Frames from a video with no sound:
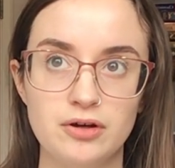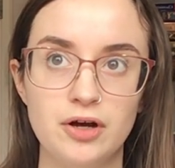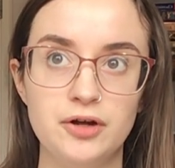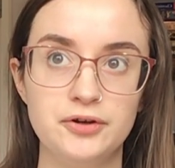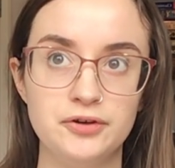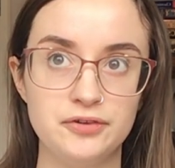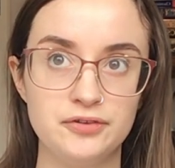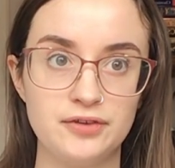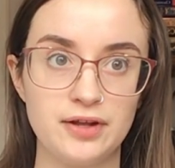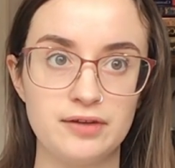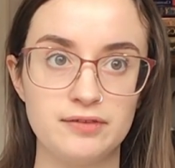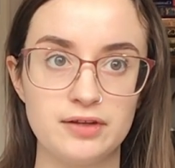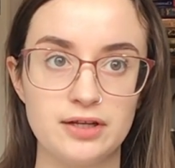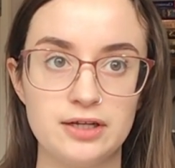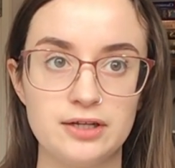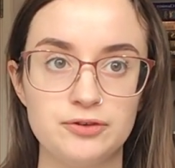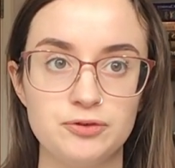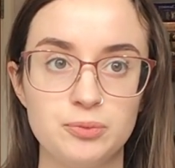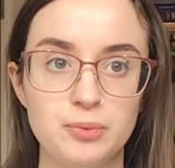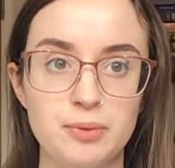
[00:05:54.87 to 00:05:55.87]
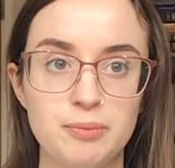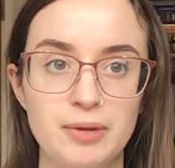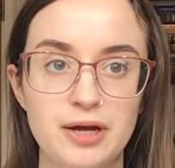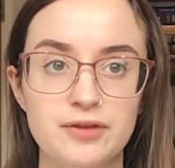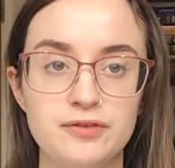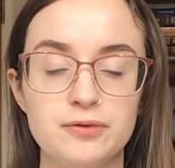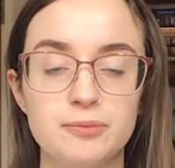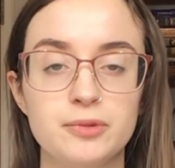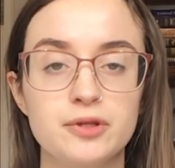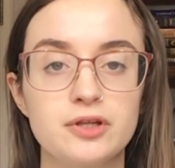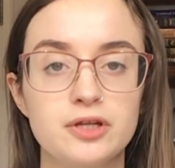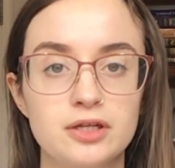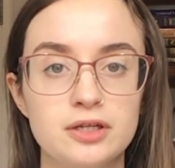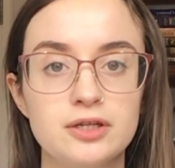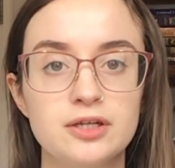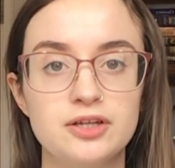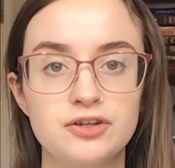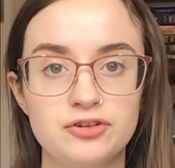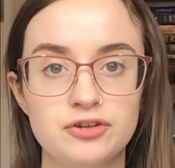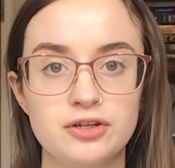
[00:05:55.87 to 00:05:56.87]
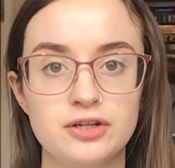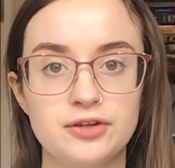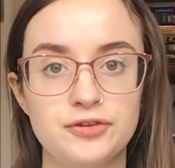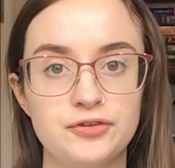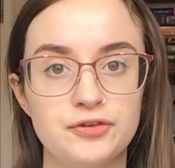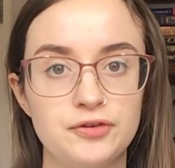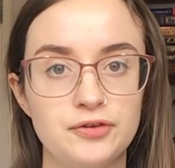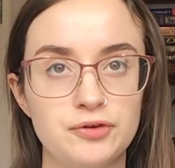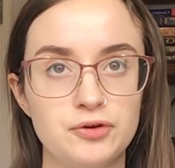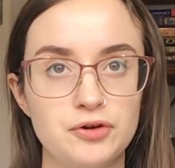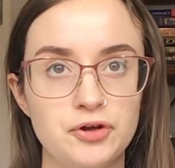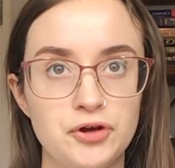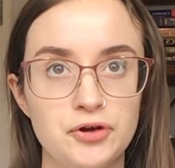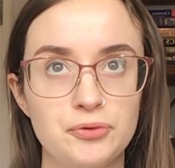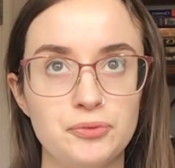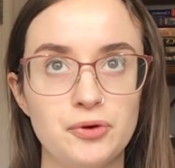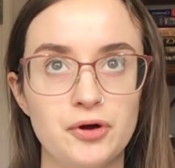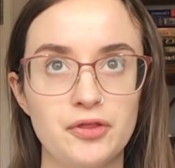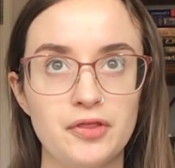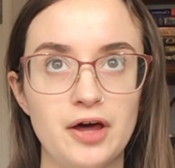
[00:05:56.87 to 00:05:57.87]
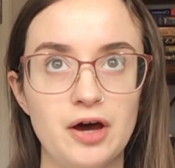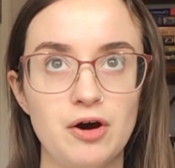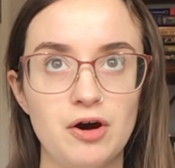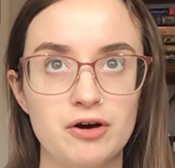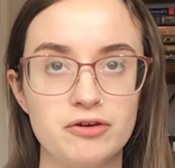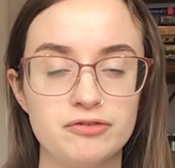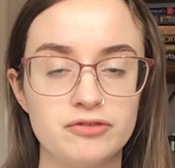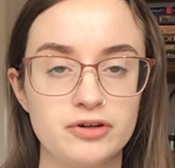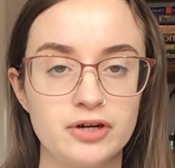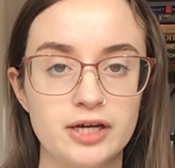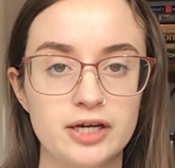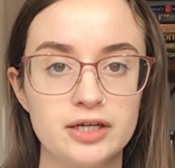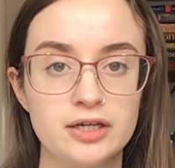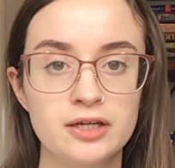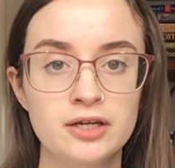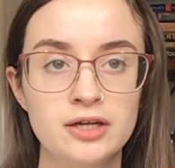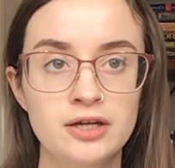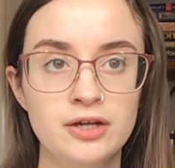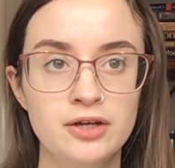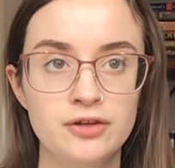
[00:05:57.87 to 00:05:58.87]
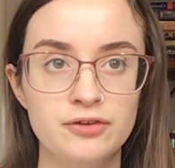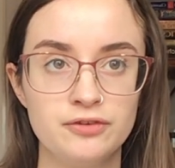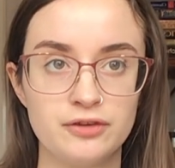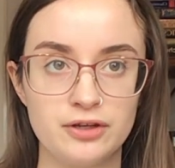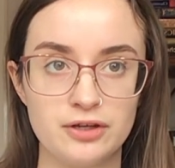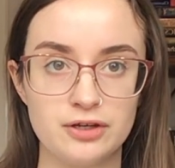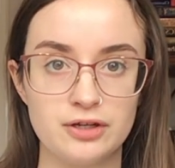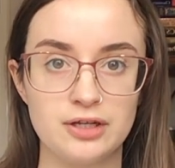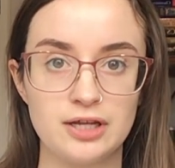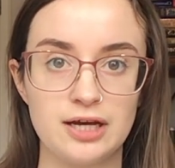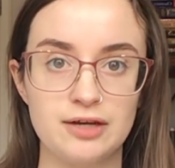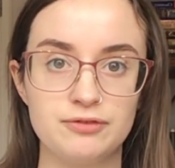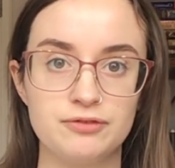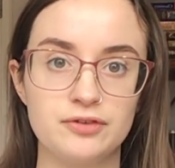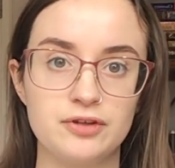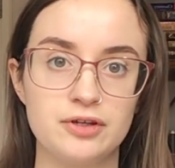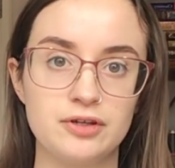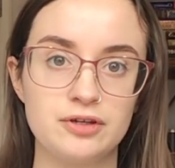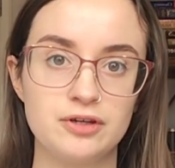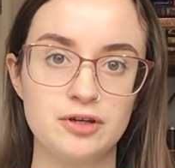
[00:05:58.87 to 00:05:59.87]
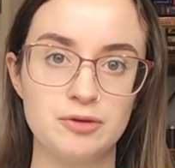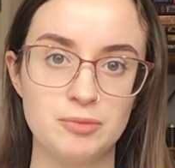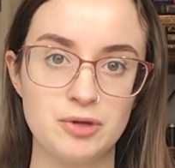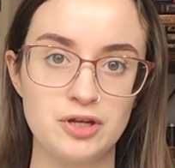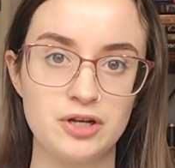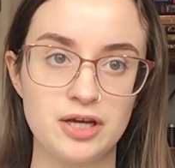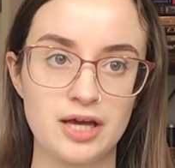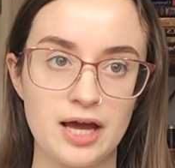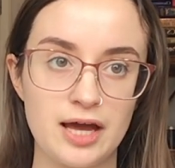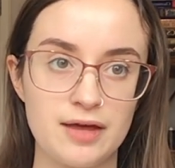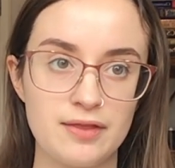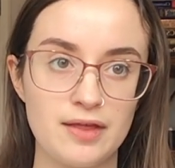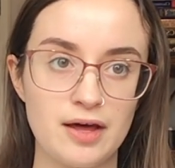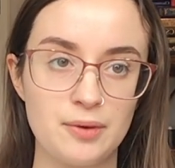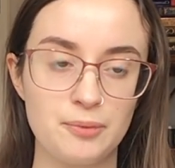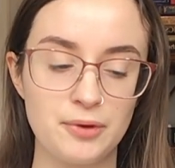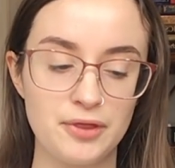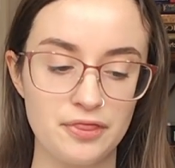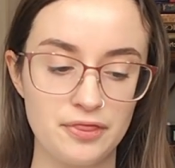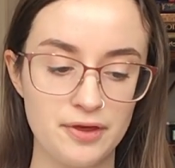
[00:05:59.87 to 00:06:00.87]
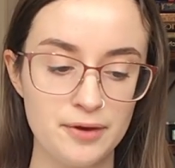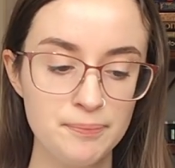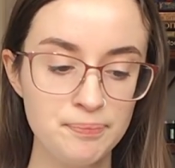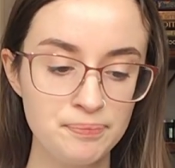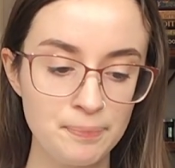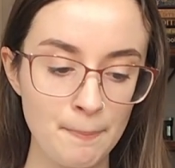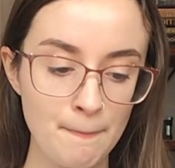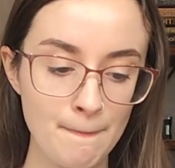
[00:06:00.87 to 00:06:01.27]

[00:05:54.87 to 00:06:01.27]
understand it a little bit better, but the clinician needs to know what they're offering, so you'll have to communicate that with them.